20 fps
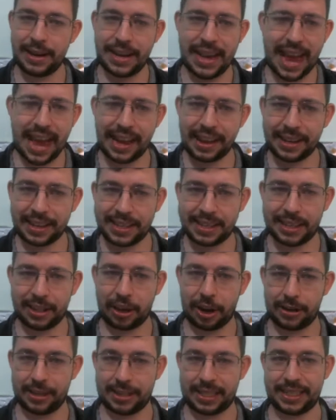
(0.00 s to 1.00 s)
Yeah, you can still
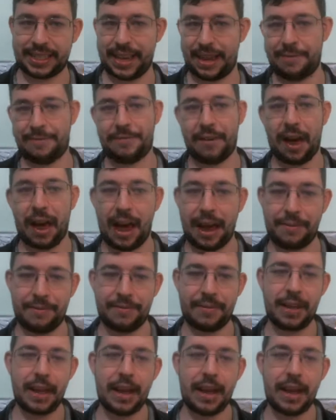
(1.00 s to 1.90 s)
go c5.